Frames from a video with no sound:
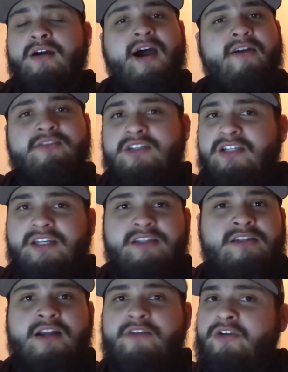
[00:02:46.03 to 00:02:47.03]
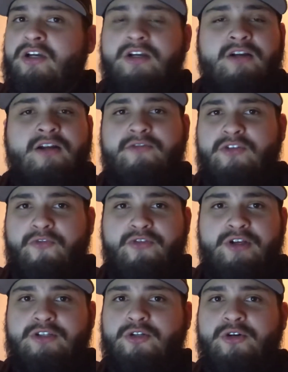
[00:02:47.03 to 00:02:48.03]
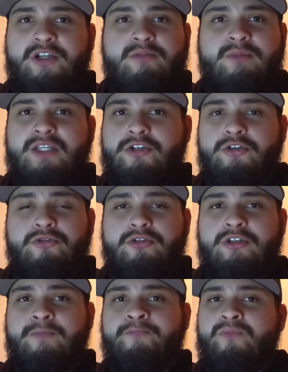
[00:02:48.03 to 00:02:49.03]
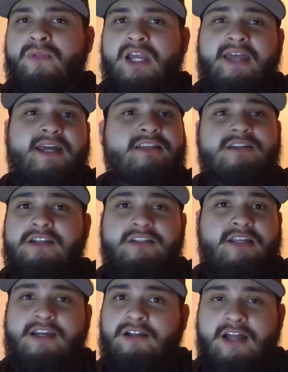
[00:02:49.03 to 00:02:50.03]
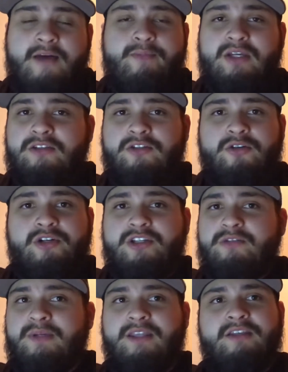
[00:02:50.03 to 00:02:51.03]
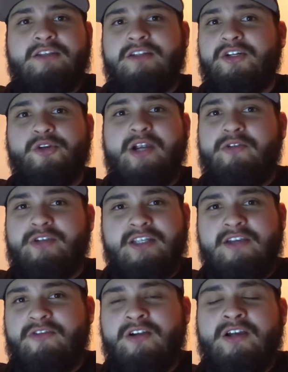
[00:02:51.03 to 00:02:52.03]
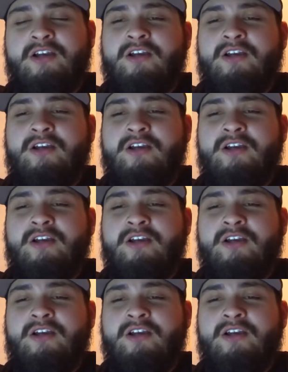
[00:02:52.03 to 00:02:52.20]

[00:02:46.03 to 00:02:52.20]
Obviously, he's not even good enough to fill Torrey Smith's shoes. And that's not saying a lot because Torrey Smith isn't a great receiver.